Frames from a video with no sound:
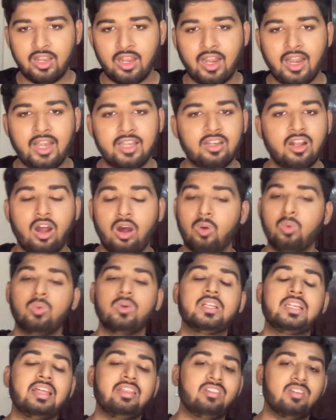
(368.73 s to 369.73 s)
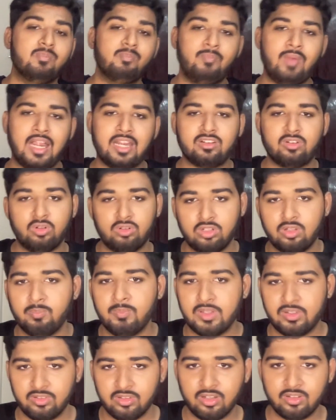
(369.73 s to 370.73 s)
and how it has impact on the
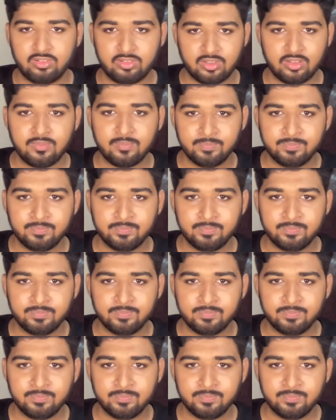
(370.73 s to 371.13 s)
business.